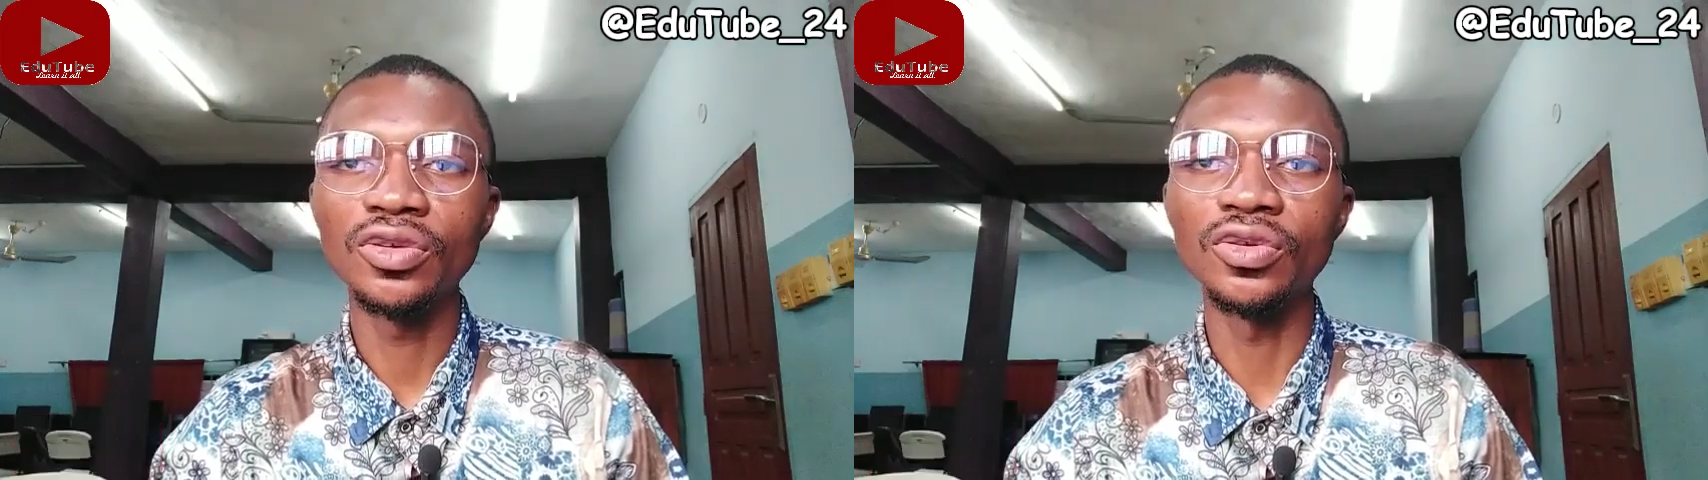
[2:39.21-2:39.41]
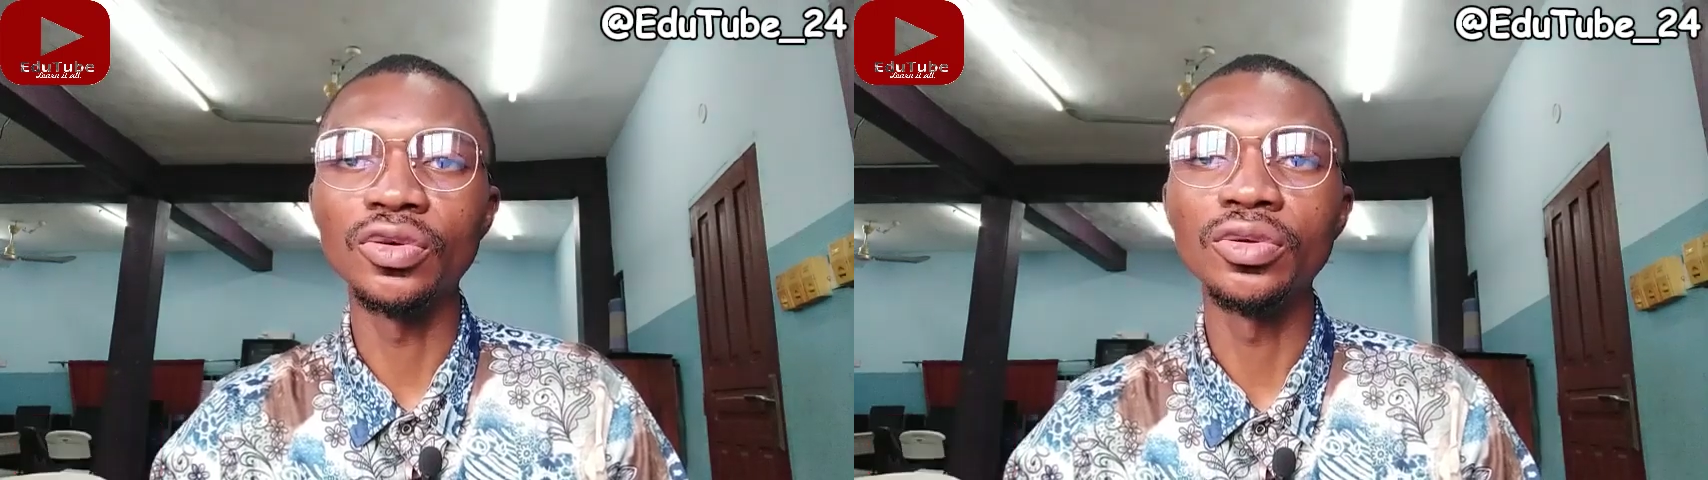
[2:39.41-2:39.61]

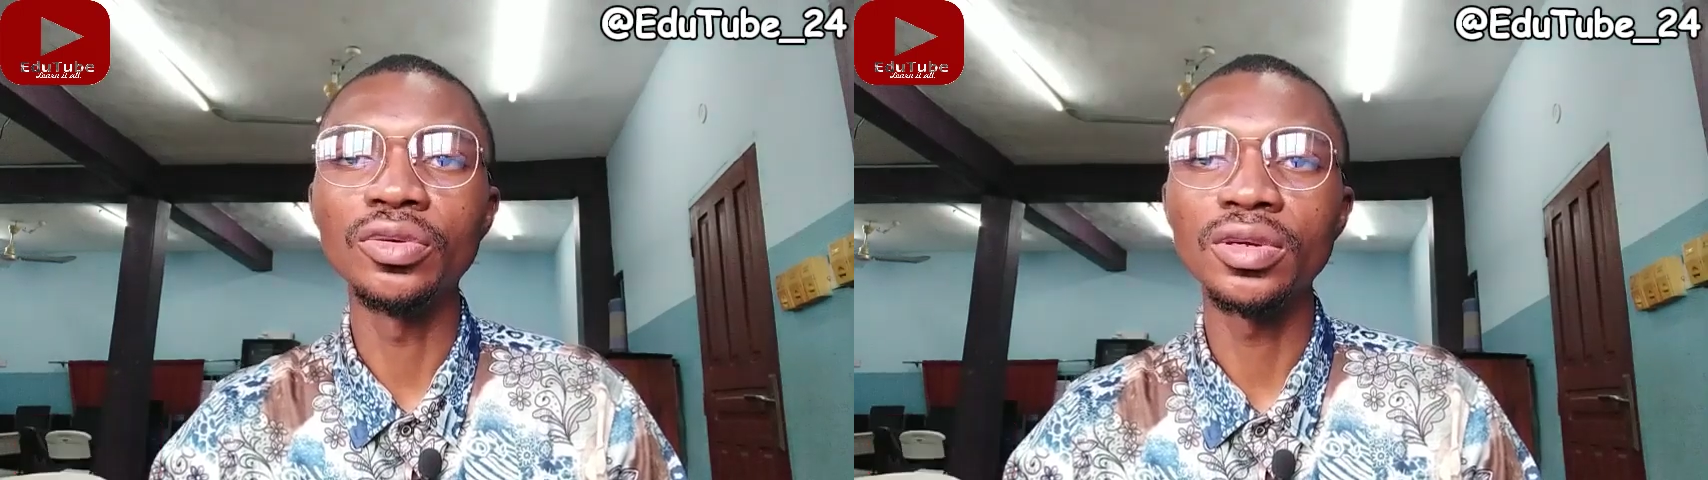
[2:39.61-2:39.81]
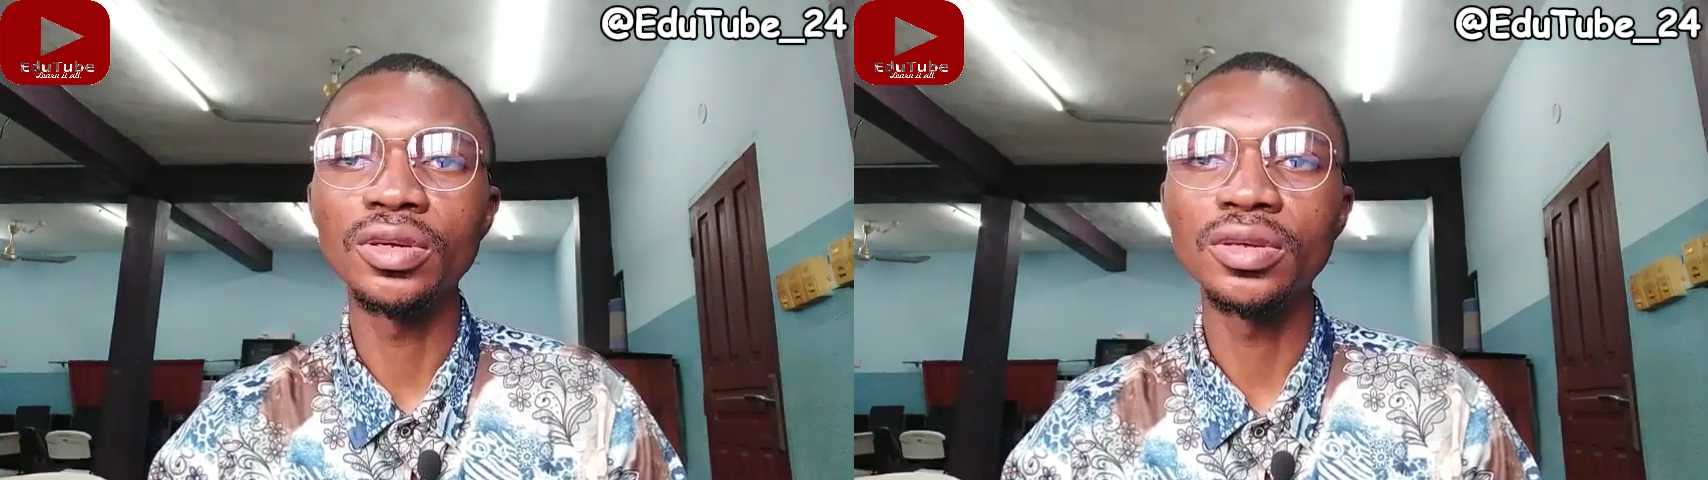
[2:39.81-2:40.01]

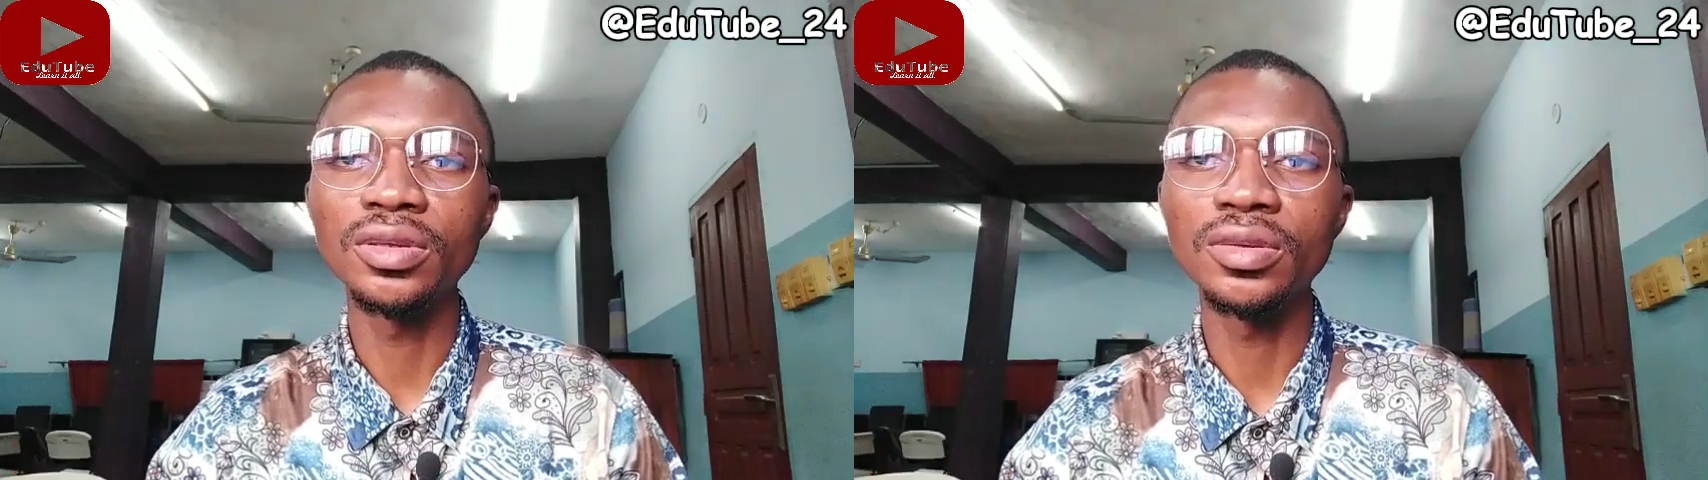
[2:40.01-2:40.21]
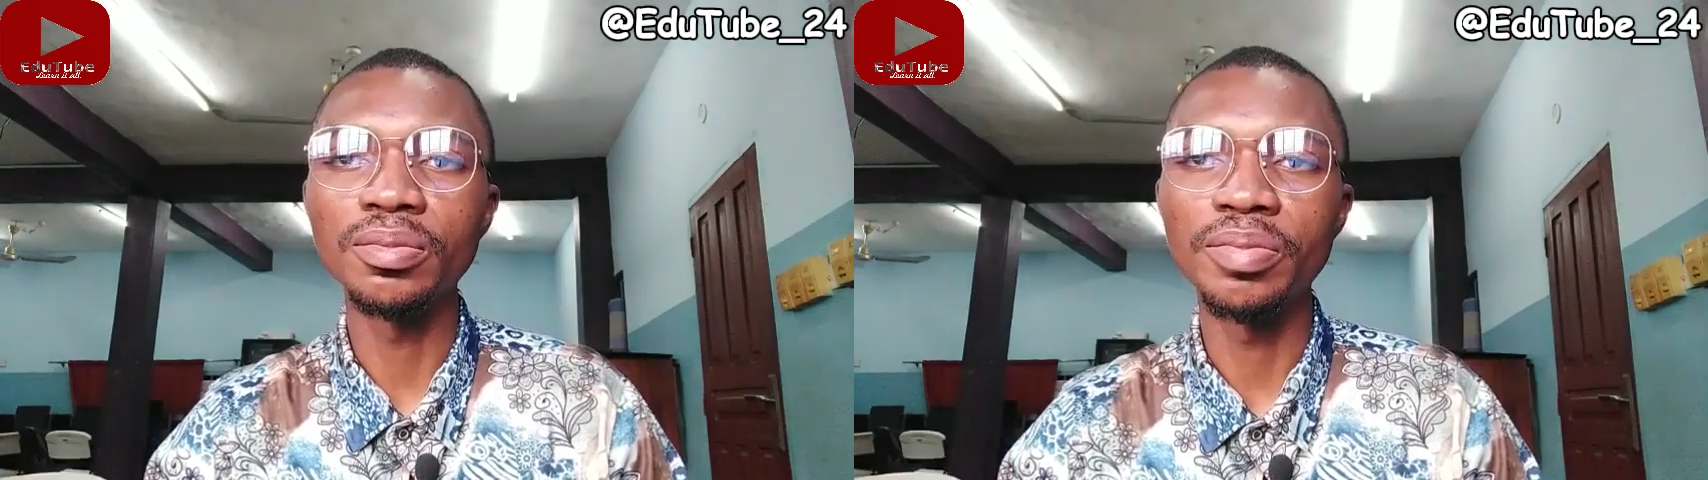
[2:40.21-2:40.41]
So
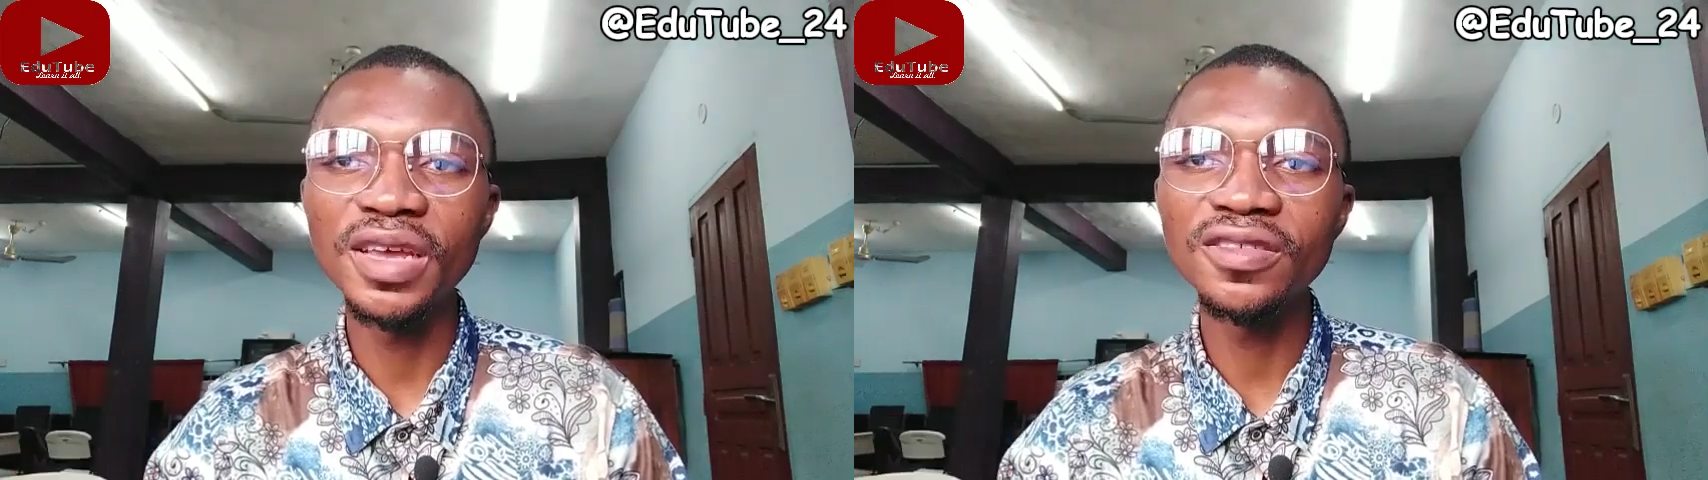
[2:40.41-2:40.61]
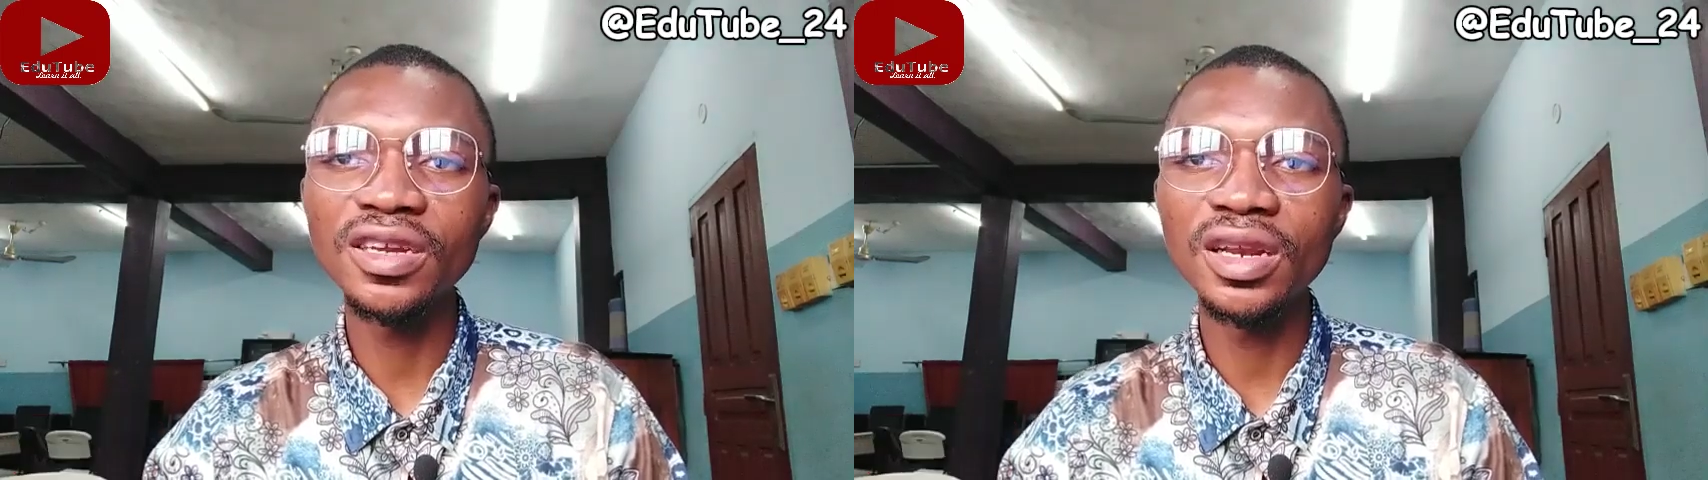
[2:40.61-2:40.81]

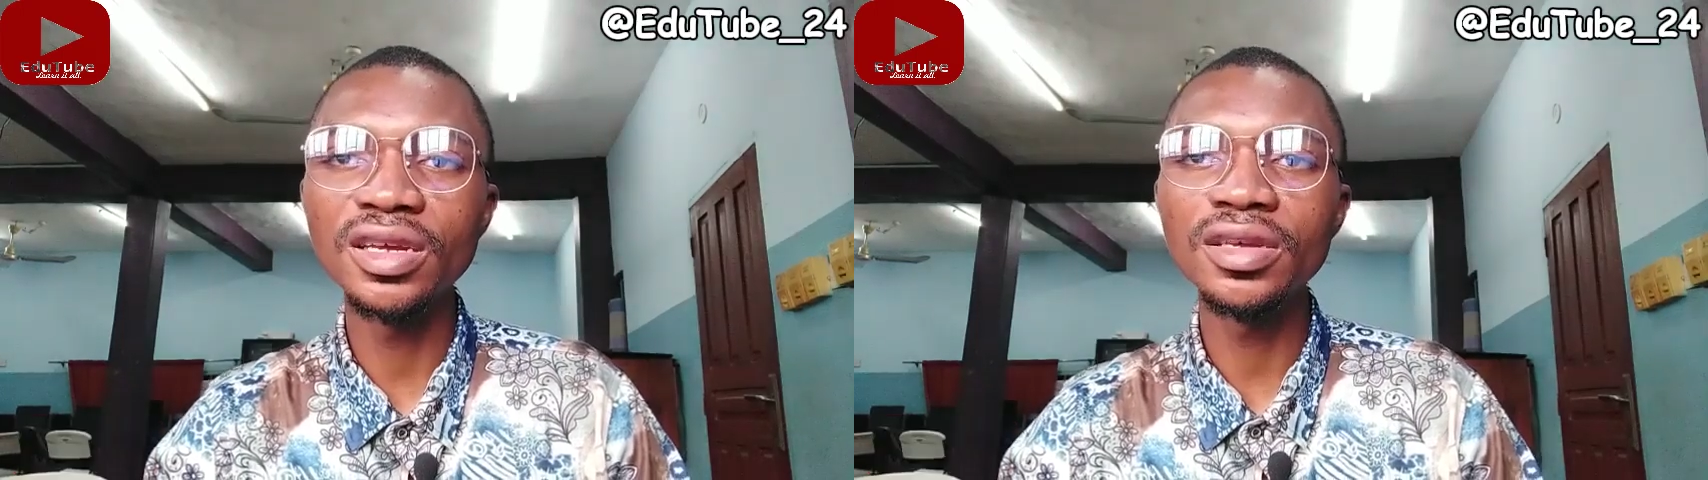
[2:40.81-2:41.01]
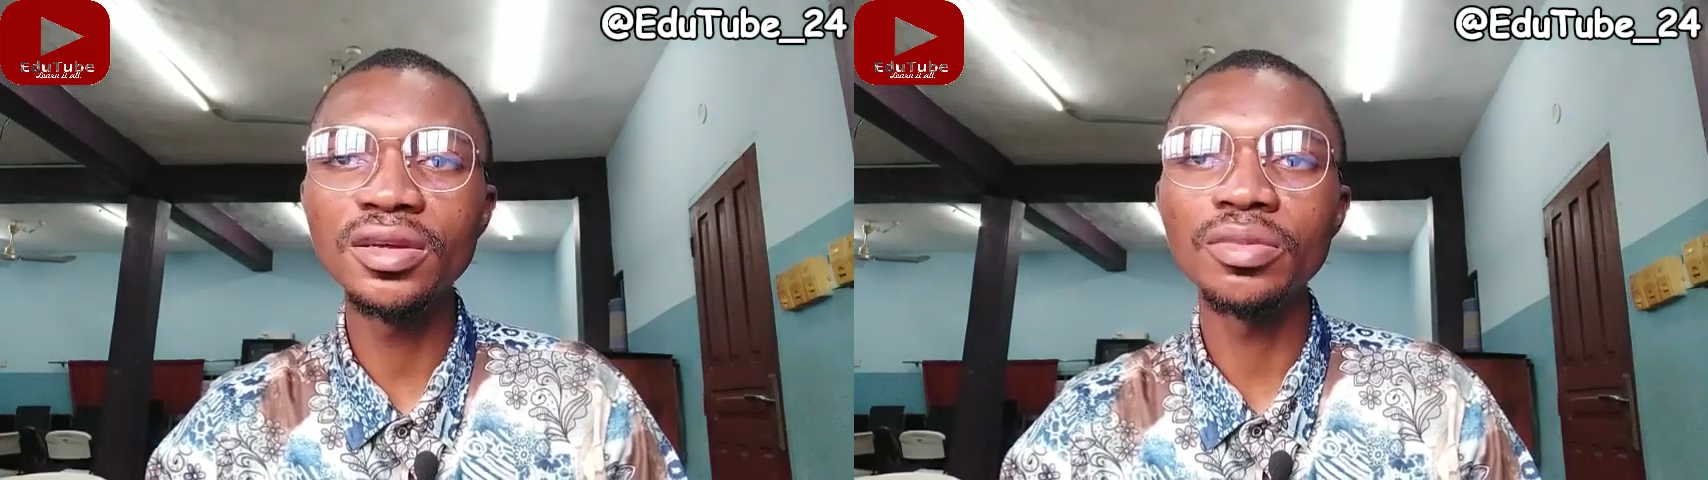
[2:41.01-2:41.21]

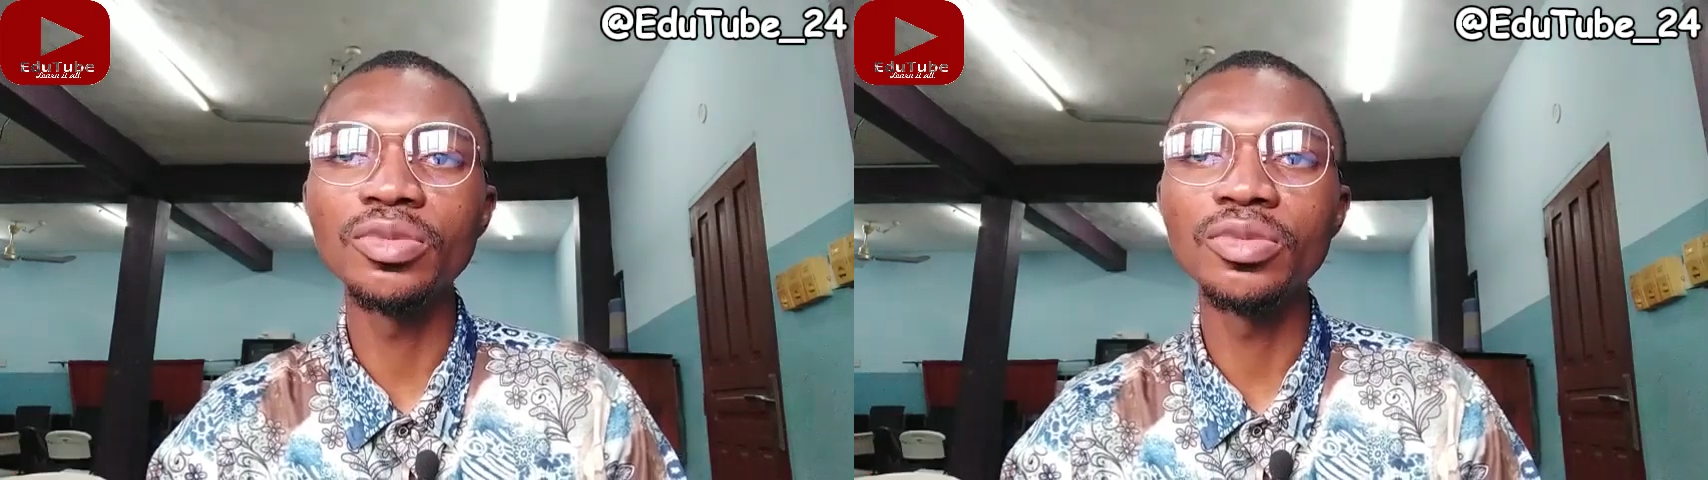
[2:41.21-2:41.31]
basically,